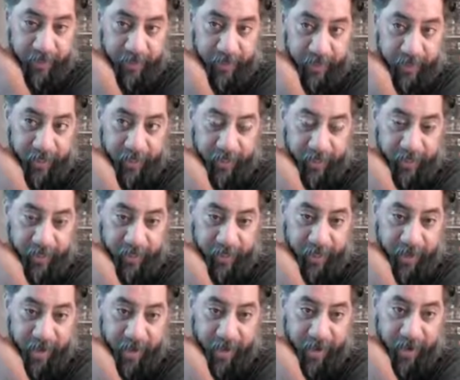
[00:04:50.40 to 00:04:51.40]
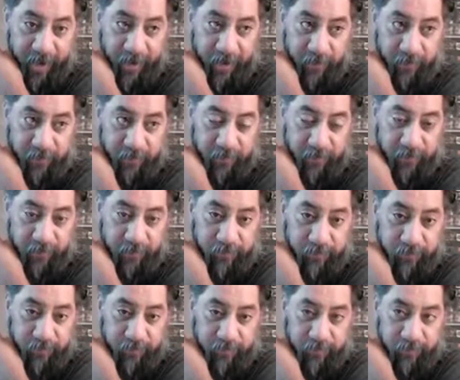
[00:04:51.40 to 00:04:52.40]
like how
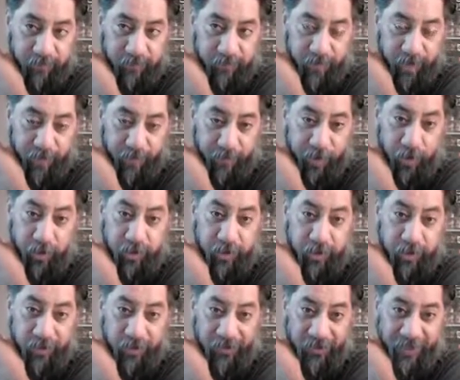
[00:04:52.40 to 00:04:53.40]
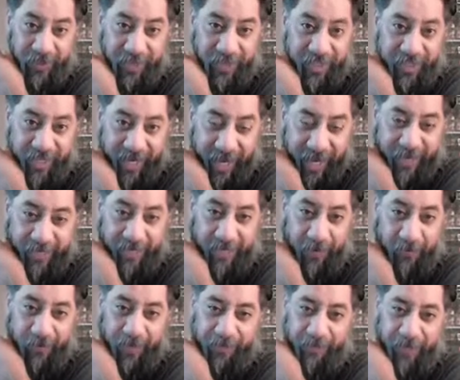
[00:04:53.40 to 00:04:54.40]
emotional and sad
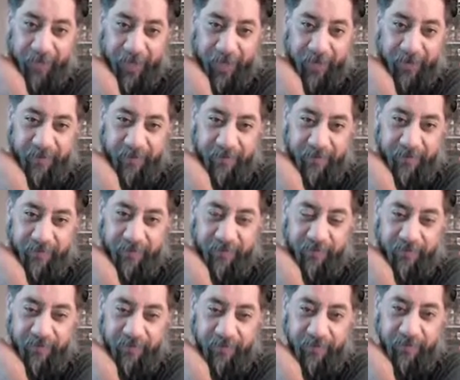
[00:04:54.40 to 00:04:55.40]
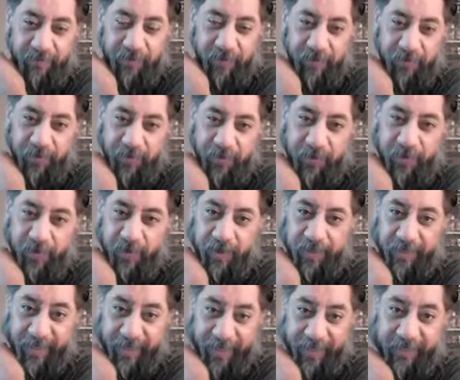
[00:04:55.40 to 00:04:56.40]
that would have been for people
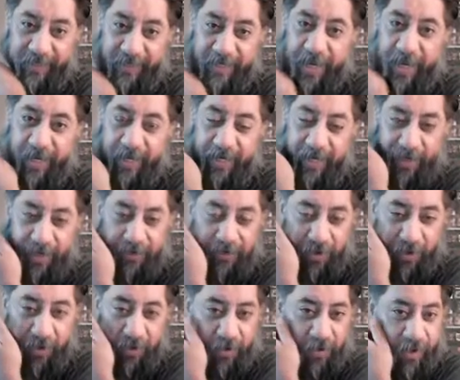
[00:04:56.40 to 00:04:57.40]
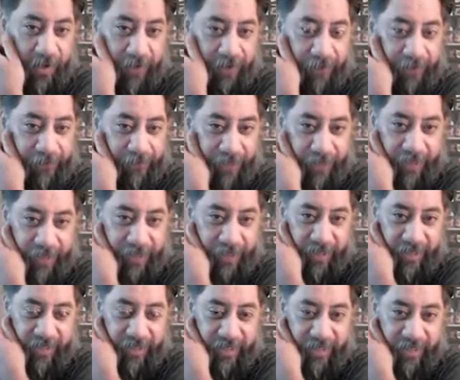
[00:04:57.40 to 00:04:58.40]
on the inside, like Noah, as
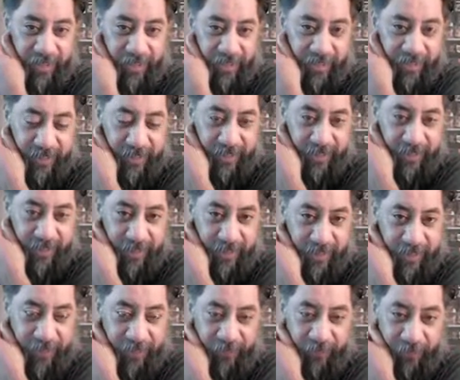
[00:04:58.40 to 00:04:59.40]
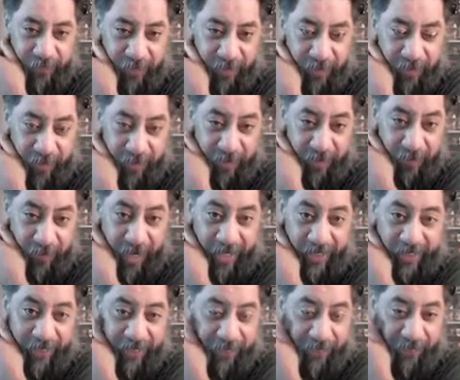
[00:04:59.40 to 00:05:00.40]
much as he's being a
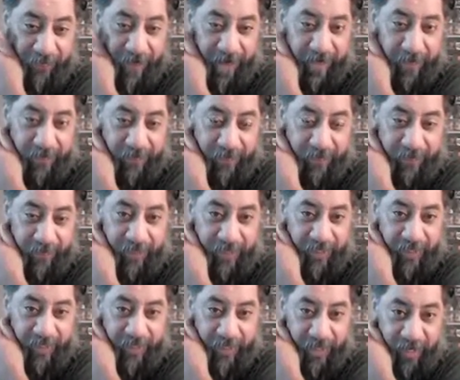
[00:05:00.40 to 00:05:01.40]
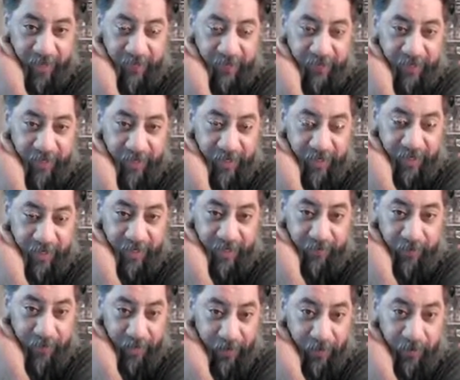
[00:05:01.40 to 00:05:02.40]
righteous man, I'm sure he loved the
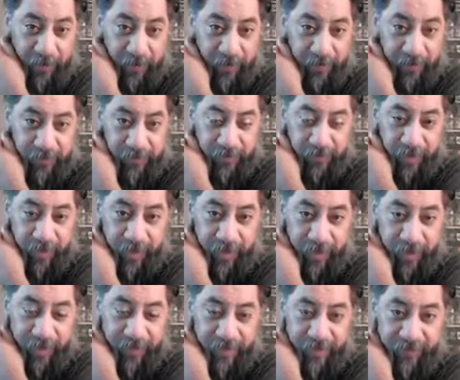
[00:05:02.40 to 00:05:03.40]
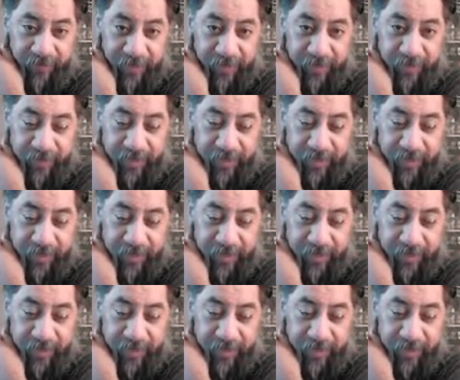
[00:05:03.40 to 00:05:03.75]
people, regardless of their